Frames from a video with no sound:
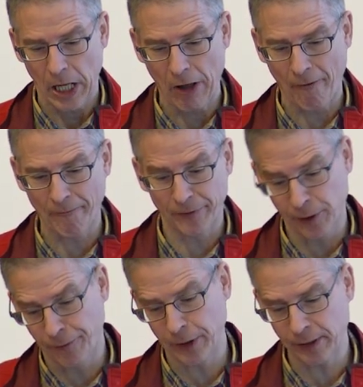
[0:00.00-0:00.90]
Um,
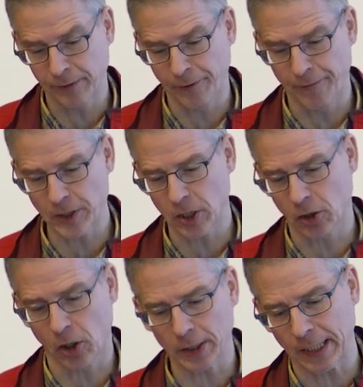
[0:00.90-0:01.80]
so for instance, for
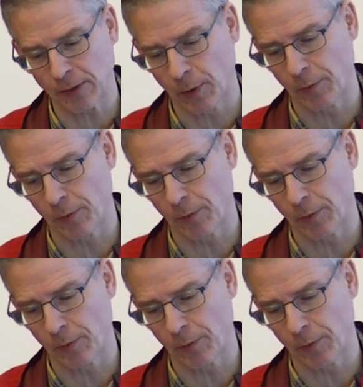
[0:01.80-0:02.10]
visual cortex,